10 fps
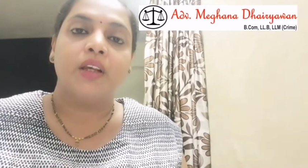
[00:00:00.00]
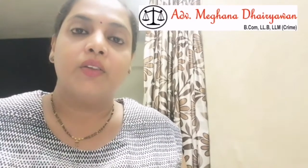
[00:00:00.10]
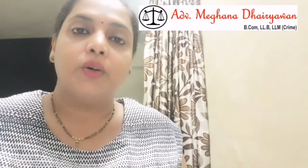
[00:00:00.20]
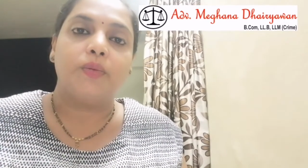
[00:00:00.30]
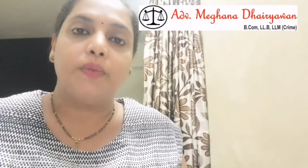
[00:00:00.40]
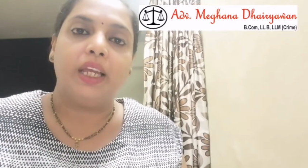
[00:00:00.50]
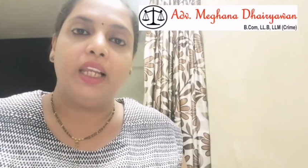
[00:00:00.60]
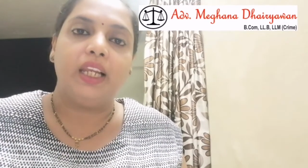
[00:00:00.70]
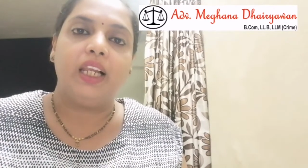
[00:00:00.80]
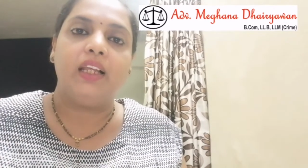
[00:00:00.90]
So
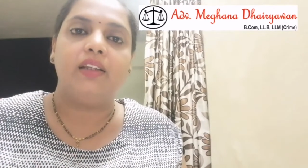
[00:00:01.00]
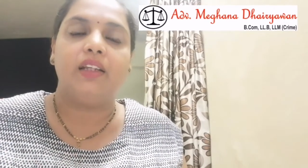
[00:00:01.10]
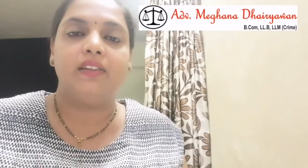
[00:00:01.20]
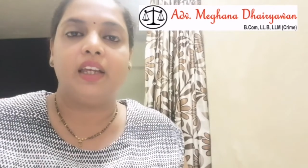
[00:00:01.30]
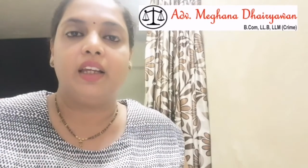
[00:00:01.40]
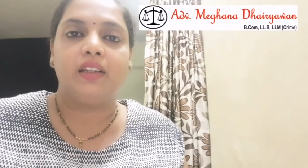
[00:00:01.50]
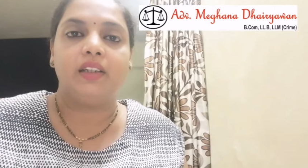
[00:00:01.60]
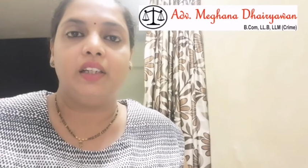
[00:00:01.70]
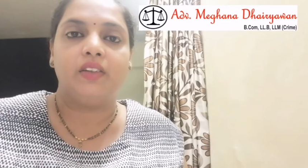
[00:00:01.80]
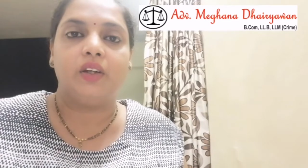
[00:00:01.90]
mainly the check
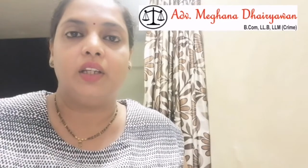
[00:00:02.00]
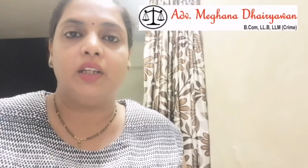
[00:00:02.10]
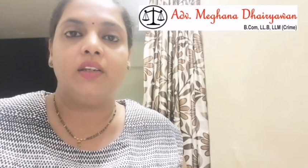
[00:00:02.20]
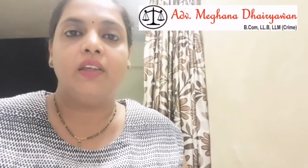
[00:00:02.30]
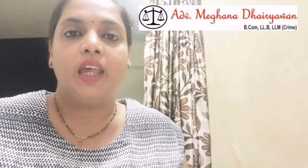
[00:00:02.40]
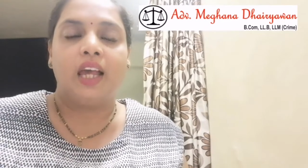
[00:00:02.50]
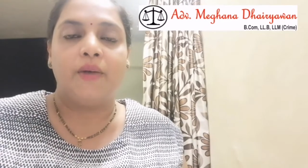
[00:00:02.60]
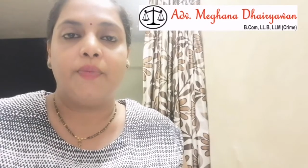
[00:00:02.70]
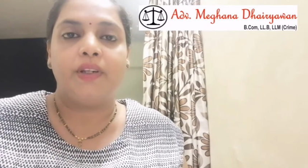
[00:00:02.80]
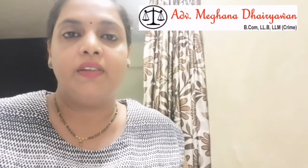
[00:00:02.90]
dishonor
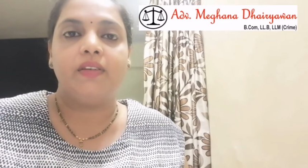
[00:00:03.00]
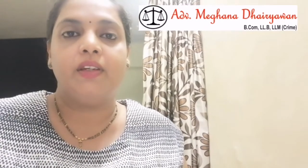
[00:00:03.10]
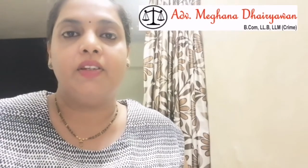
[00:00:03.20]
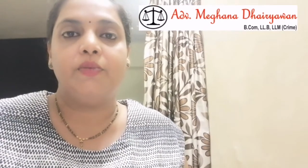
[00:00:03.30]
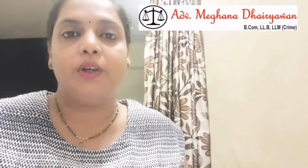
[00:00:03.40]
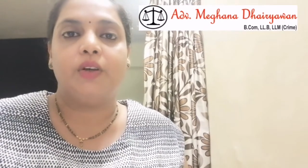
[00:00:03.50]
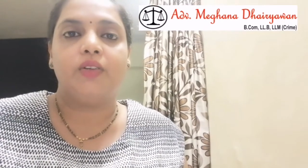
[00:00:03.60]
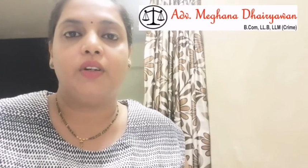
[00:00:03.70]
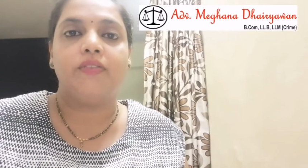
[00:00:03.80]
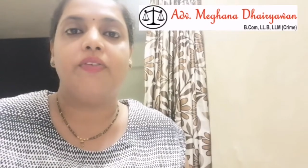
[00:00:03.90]
happens is because
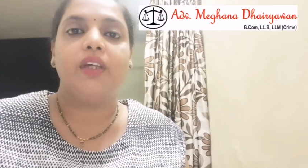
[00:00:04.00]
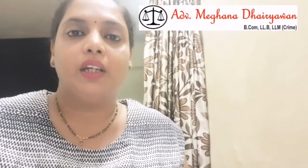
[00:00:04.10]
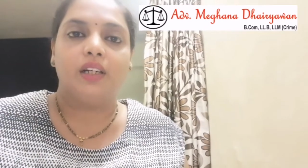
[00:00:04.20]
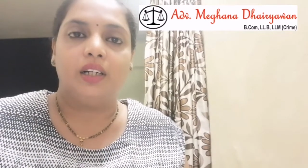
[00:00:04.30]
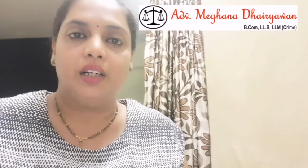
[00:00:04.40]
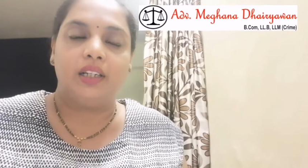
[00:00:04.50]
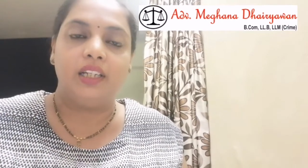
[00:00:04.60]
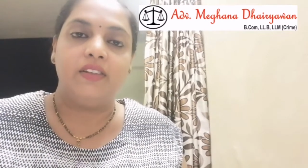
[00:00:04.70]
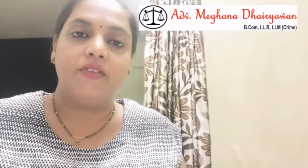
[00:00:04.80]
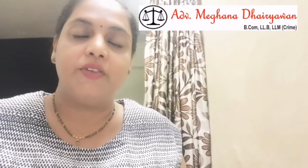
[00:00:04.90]
of
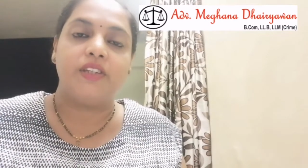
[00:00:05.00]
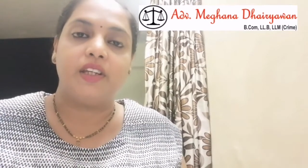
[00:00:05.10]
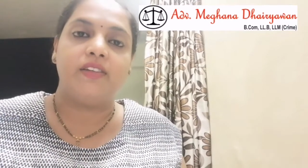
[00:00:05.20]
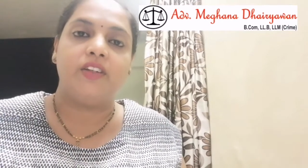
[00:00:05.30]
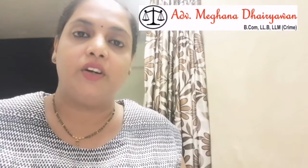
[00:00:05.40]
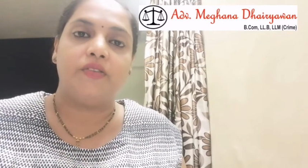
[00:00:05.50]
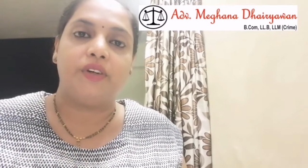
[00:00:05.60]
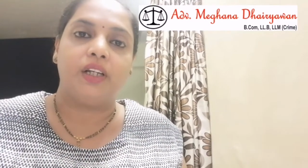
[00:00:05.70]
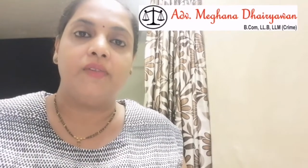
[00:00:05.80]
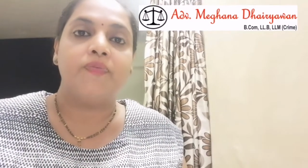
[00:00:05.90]
insufficiency of
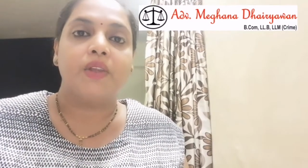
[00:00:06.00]
fund,